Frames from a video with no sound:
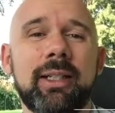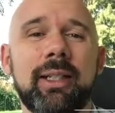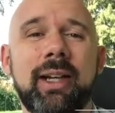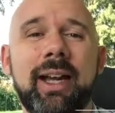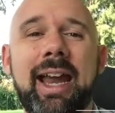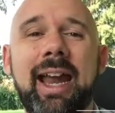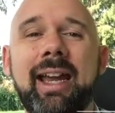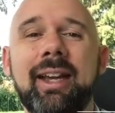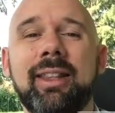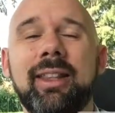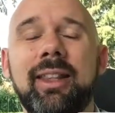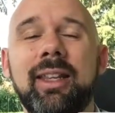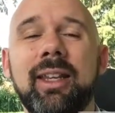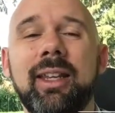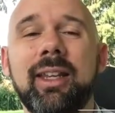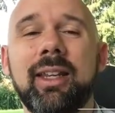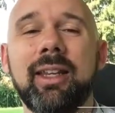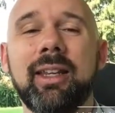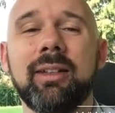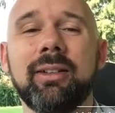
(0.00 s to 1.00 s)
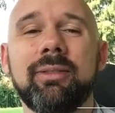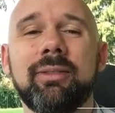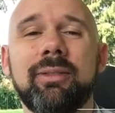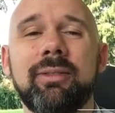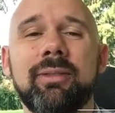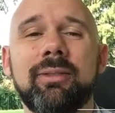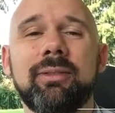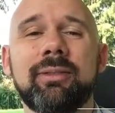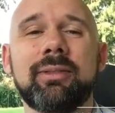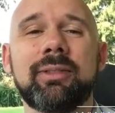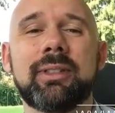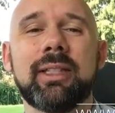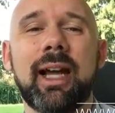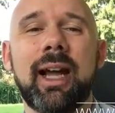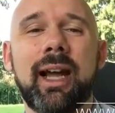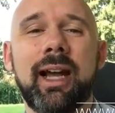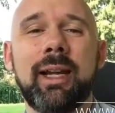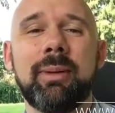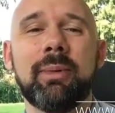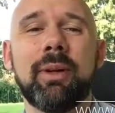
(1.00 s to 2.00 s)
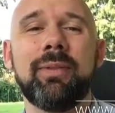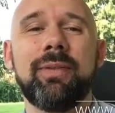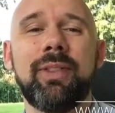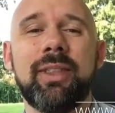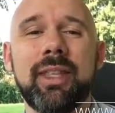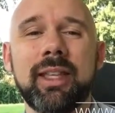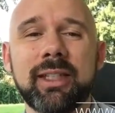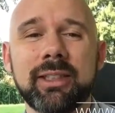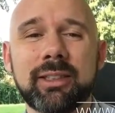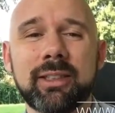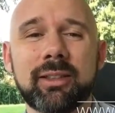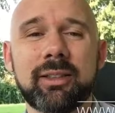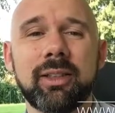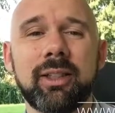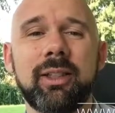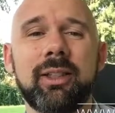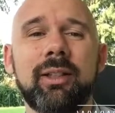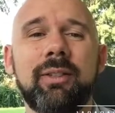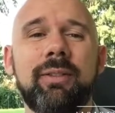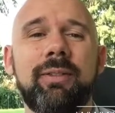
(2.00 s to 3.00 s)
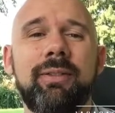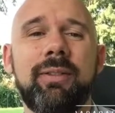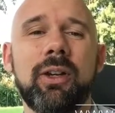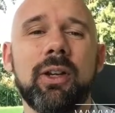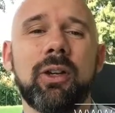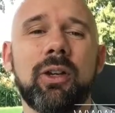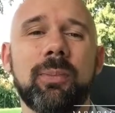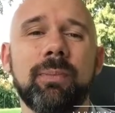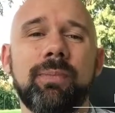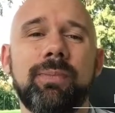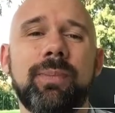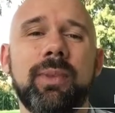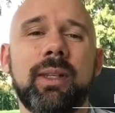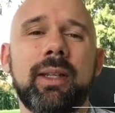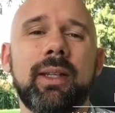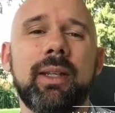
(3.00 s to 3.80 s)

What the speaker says: At the time of this film,